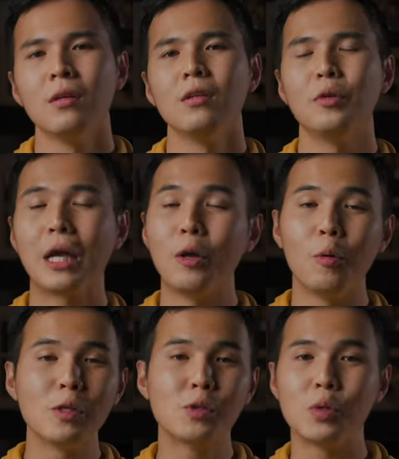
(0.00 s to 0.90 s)
You can
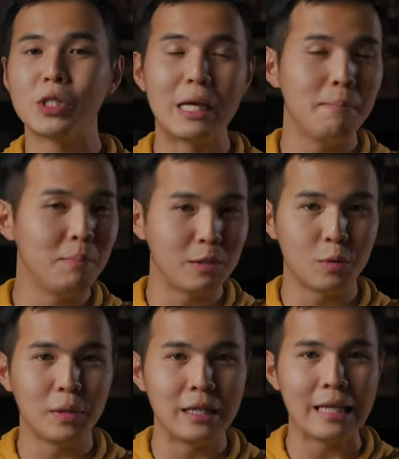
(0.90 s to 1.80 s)
always switch in
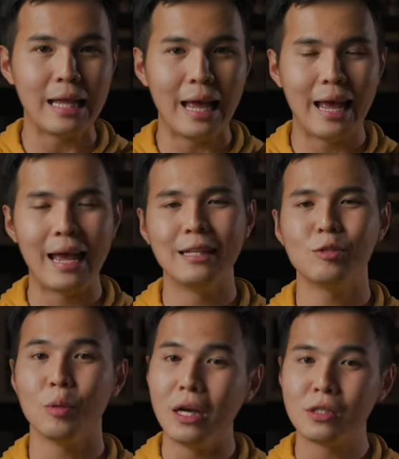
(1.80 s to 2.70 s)
between and
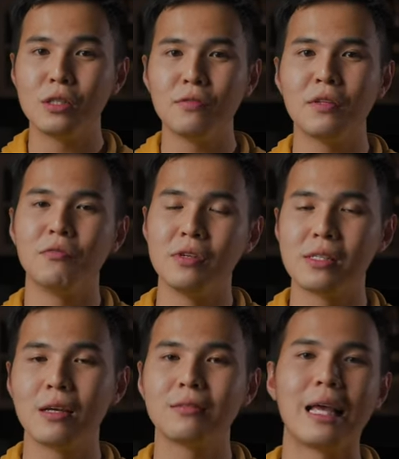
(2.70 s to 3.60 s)
to achieve the
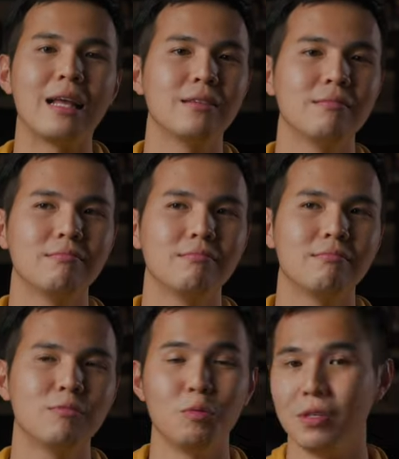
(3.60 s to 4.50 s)
result that you